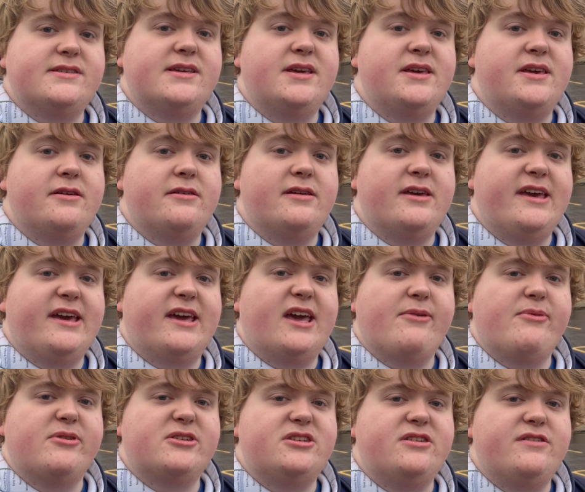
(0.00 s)
Hugh here
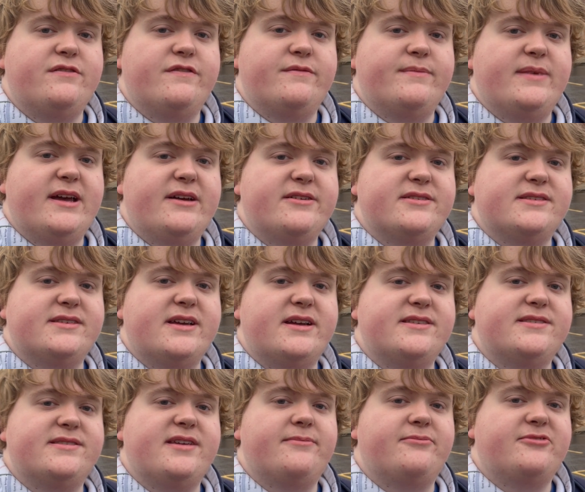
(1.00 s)
coming to you from
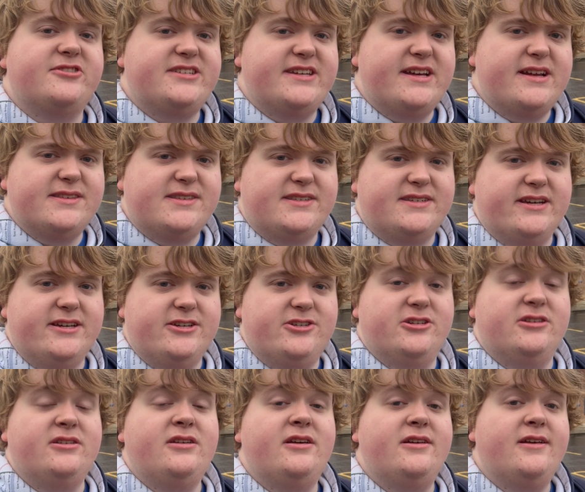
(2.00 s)
outside Sudbury Town
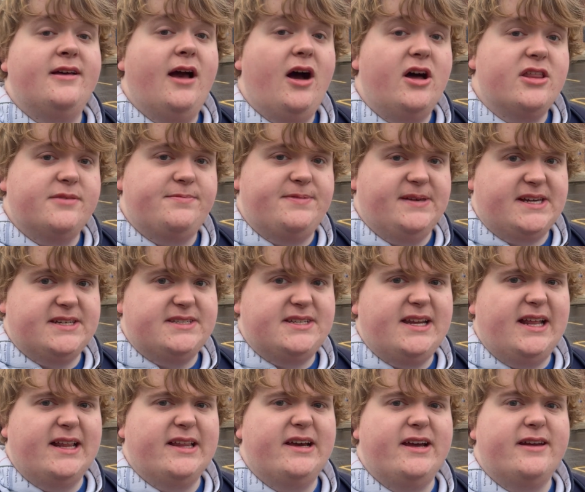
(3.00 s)
Station on the
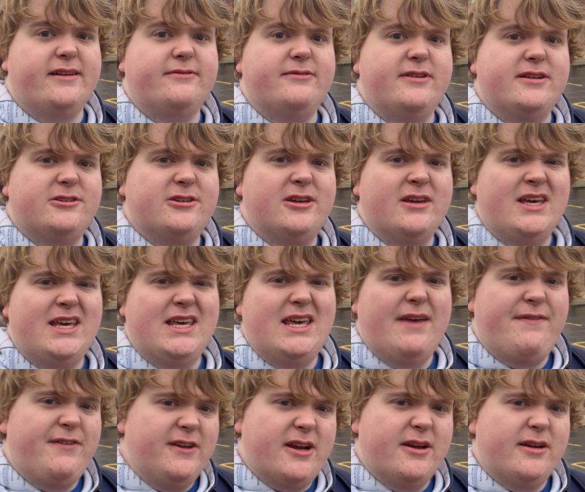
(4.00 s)
Piccadilly Line, which,
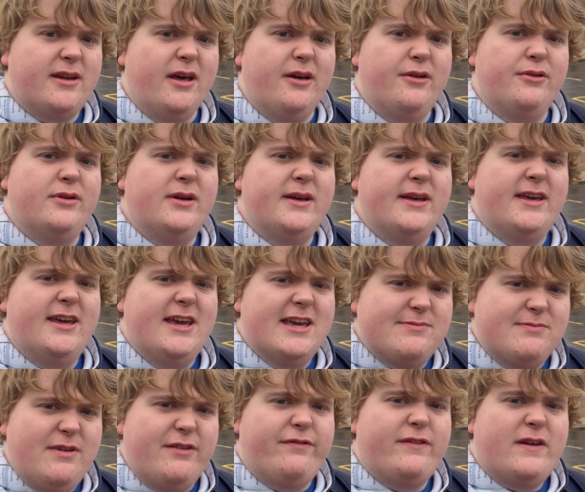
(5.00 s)
if you don't know,
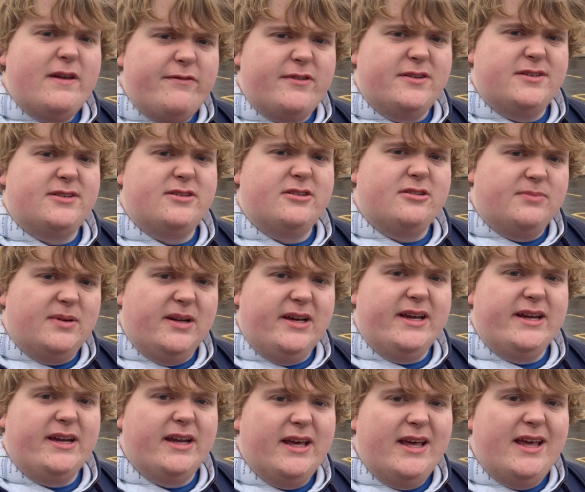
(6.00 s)
is my favourite tube
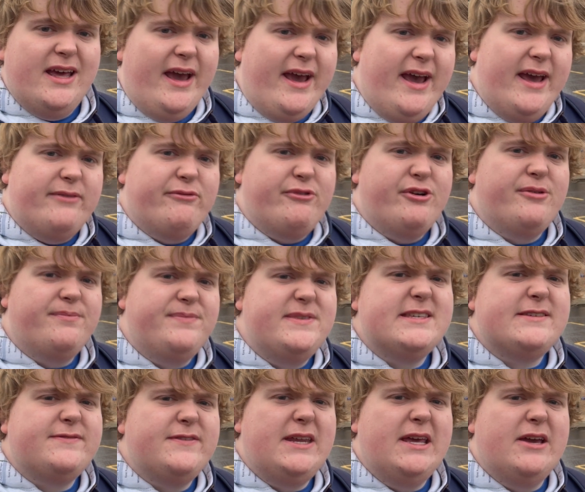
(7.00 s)
line. And well,
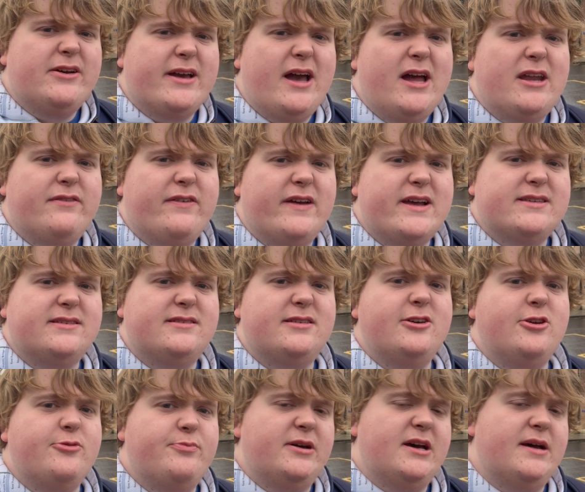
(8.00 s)
this video kind of has
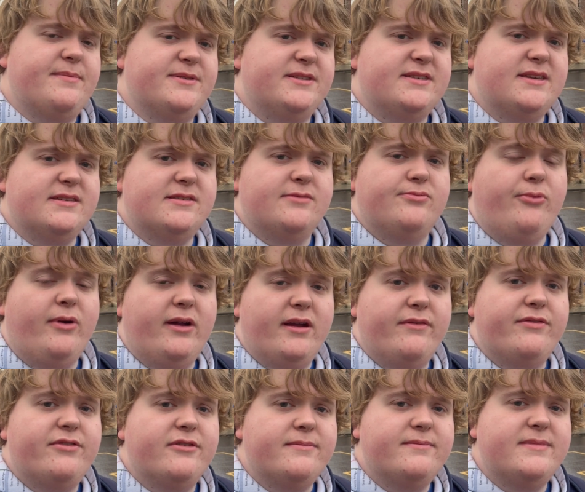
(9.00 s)
two purposes. One
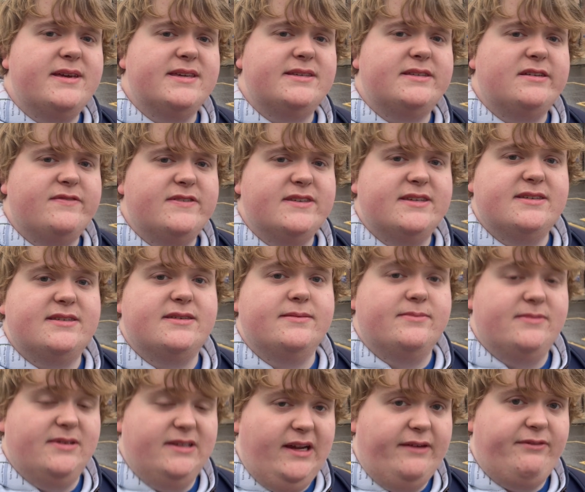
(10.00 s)
of them is to visit
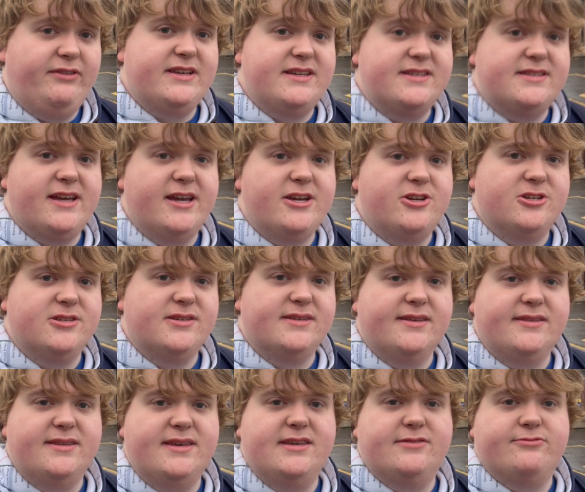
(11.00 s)
some lovely stations
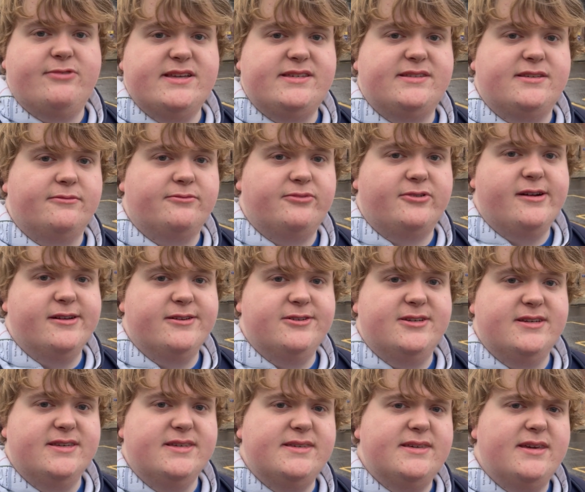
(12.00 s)
on these western
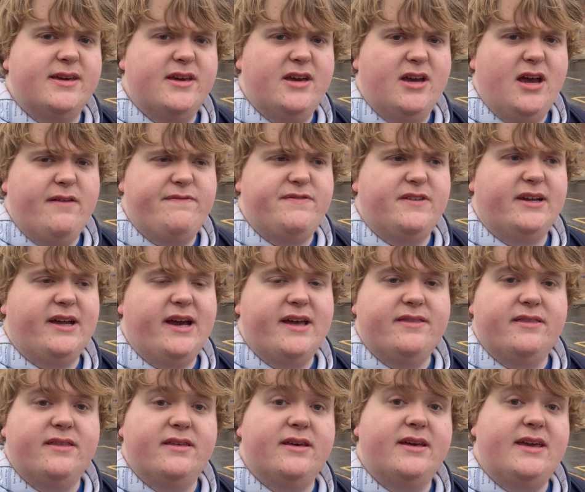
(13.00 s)
branches of the
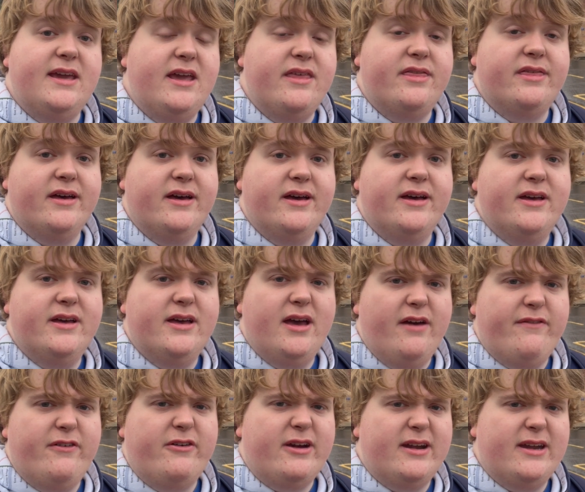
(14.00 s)
line that either
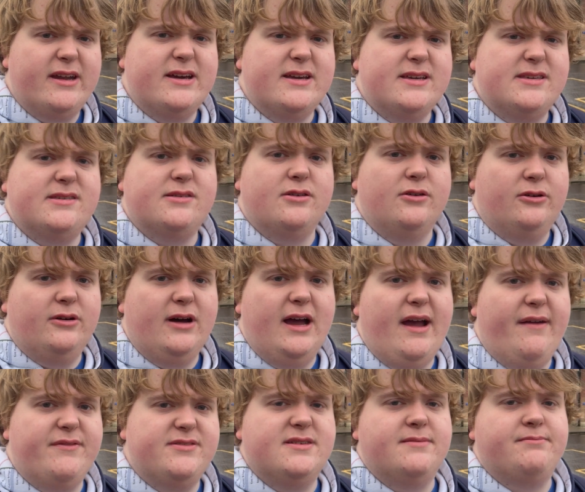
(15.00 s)
are very nice or
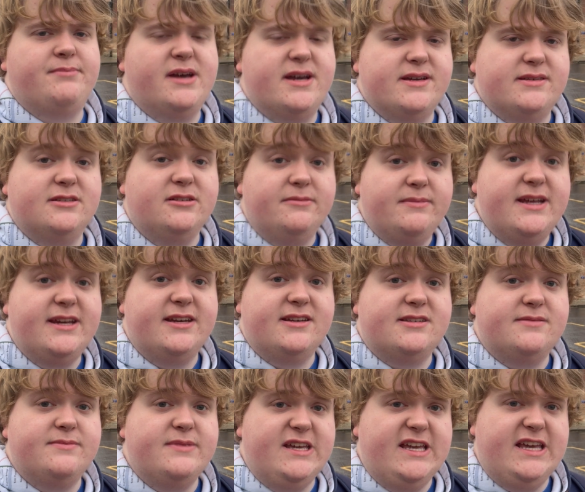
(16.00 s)
have some personal meaning
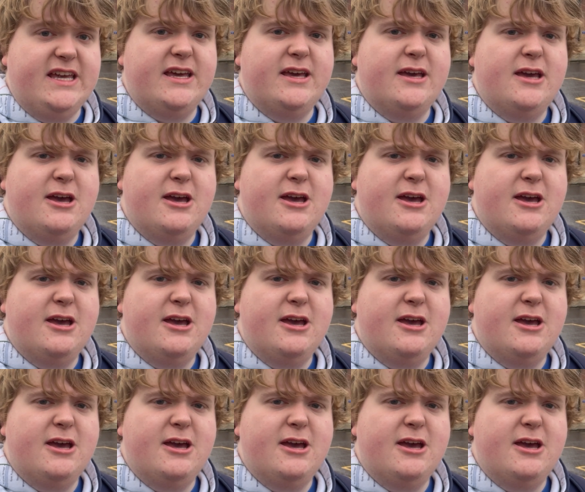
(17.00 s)
to me.